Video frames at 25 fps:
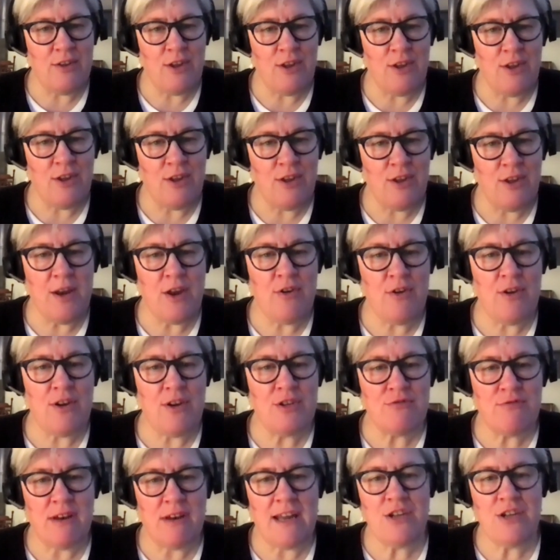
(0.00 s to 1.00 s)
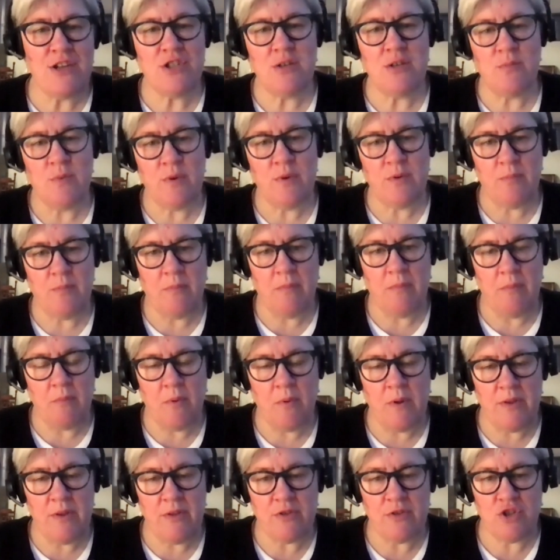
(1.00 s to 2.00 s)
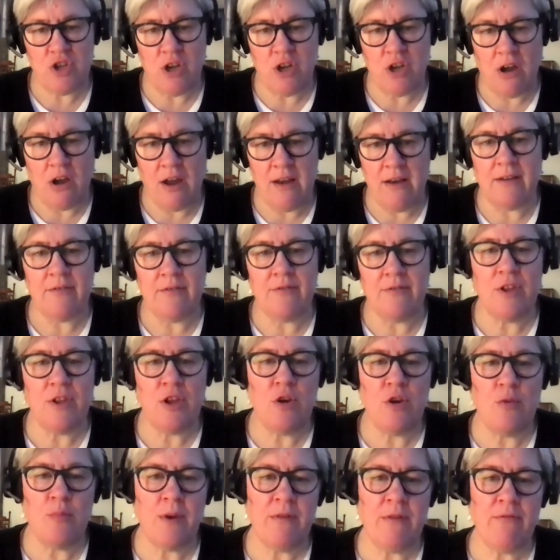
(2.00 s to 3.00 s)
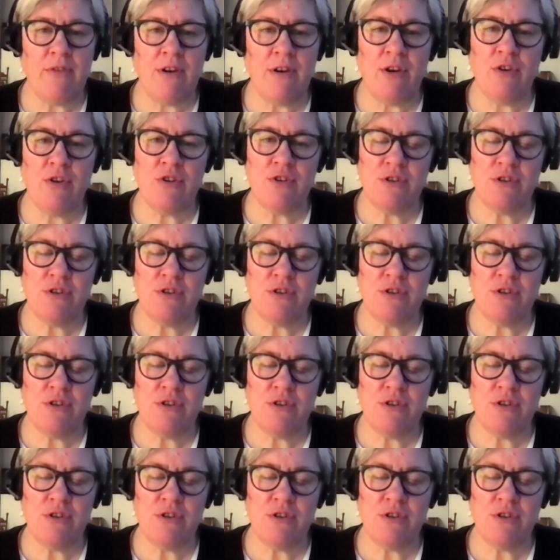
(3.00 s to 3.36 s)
European Union's relationship with China, the European